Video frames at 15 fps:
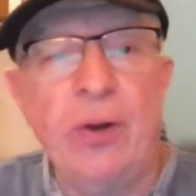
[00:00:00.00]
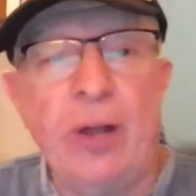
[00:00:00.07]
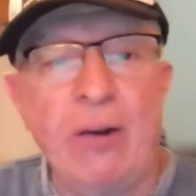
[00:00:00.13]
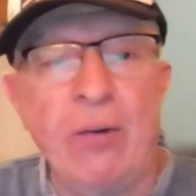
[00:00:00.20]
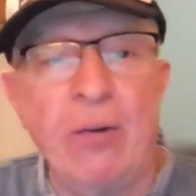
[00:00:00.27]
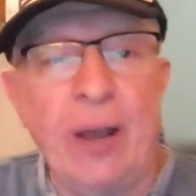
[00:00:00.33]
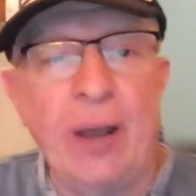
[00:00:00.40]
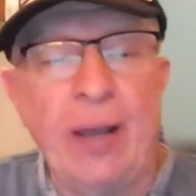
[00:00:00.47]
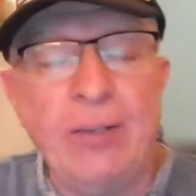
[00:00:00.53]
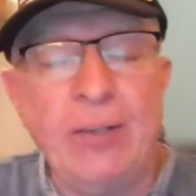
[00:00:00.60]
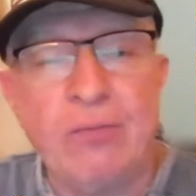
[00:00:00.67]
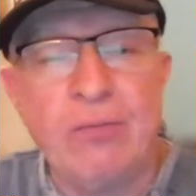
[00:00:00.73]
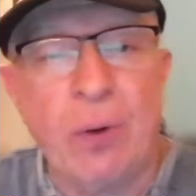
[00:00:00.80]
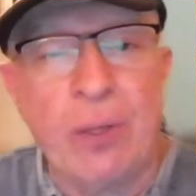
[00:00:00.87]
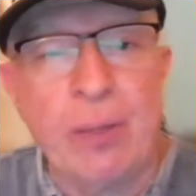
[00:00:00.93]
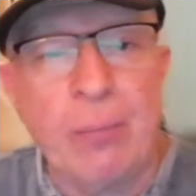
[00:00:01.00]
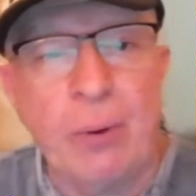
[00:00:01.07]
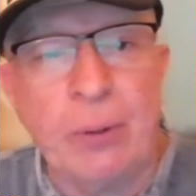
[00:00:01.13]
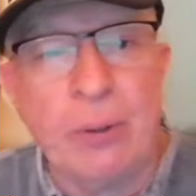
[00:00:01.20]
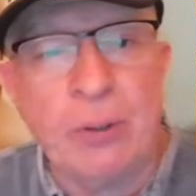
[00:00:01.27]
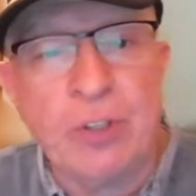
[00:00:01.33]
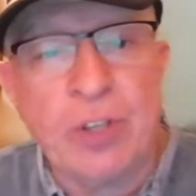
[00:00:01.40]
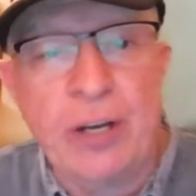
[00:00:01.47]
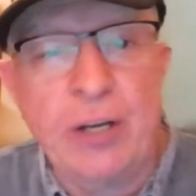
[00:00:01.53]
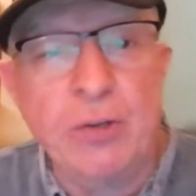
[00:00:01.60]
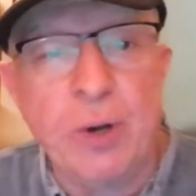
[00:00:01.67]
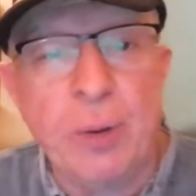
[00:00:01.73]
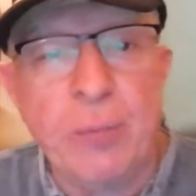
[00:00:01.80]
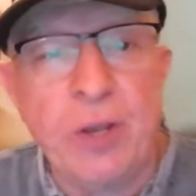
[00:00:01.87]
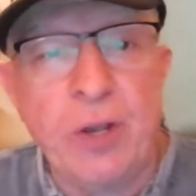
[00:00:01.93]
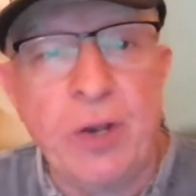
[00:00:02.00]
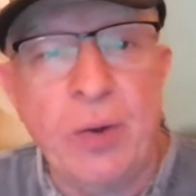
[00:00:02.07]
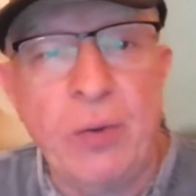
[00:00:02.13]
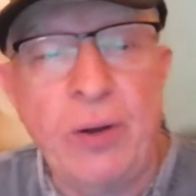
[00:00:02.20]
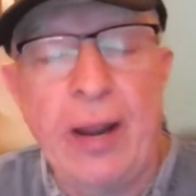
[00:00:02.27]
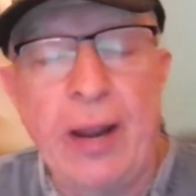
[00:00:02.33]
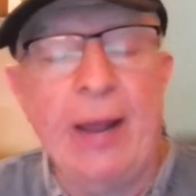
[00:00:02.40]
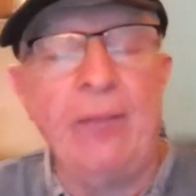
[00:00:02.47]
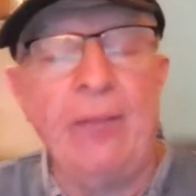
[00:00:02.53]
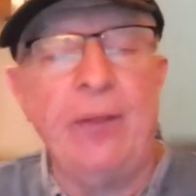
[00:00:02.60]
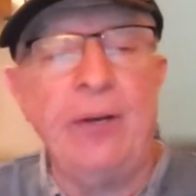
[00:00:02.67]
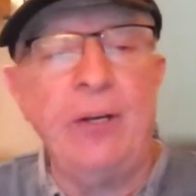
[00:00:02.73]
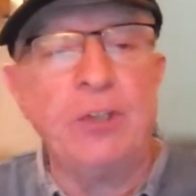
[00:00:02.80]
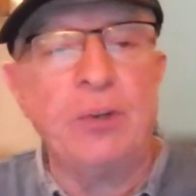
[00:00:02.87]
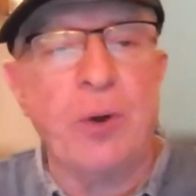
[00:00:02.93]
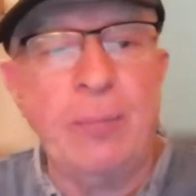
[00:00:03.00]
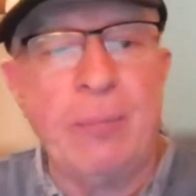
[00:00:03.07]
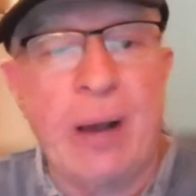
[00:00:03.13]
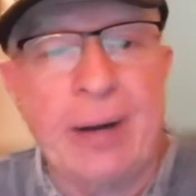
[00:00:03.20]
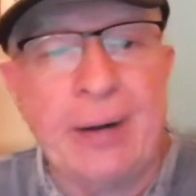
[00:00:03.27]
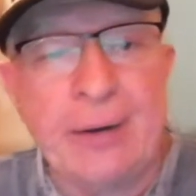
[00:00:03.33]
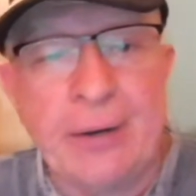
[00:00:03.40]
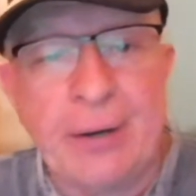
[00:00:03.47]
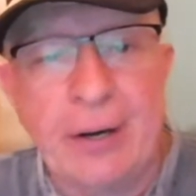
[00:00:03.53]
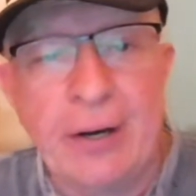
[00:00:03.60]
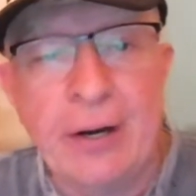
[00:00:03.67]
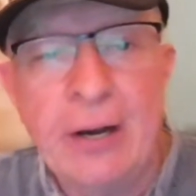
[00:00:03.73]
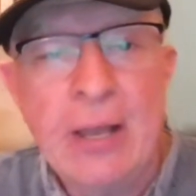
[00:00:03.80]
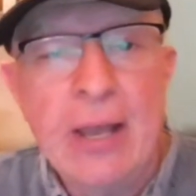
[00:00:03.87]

I write for the Motor City Tribune and the Detroit Monitor.